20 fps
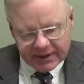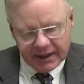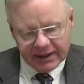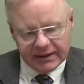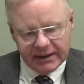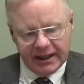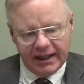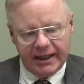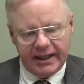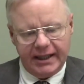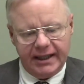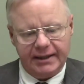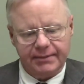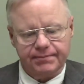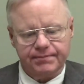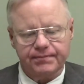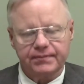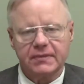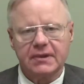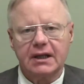online,
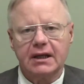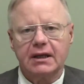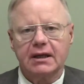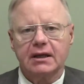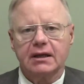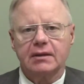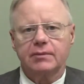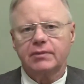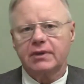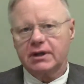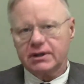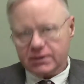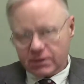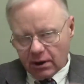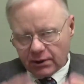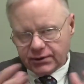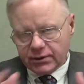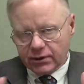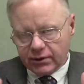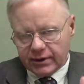but it's
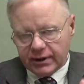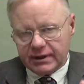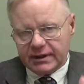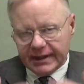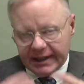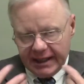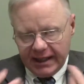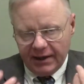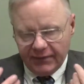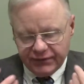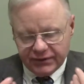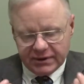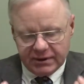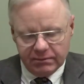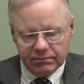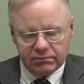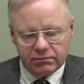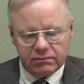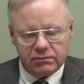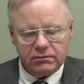also good to have
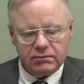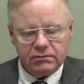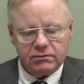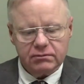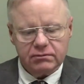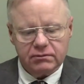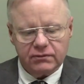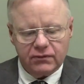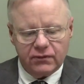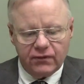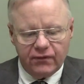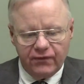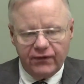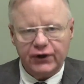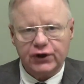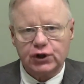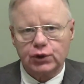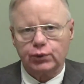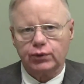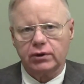some
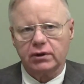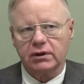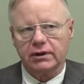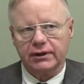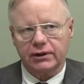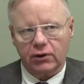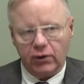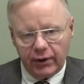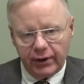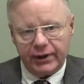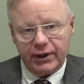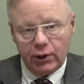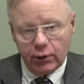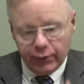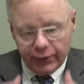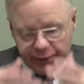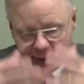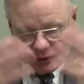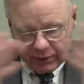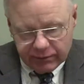visual and audio.
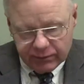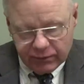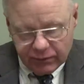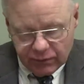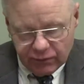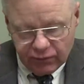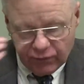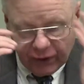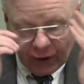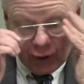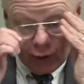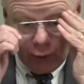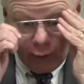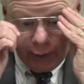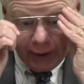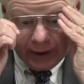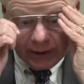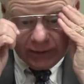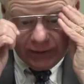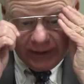You can
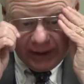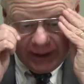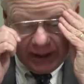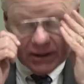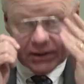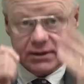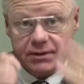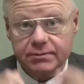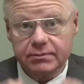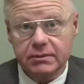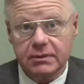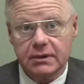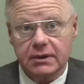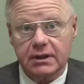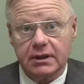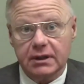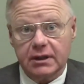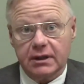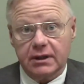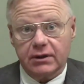record these,
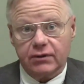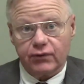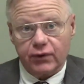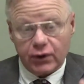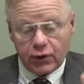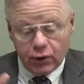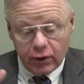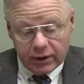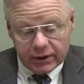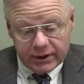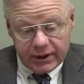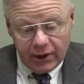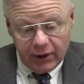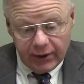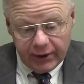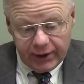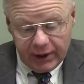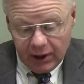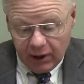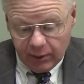record the
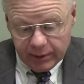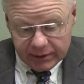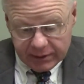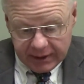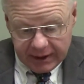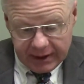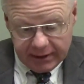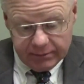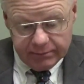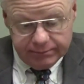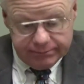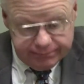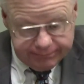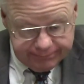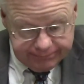audio, and then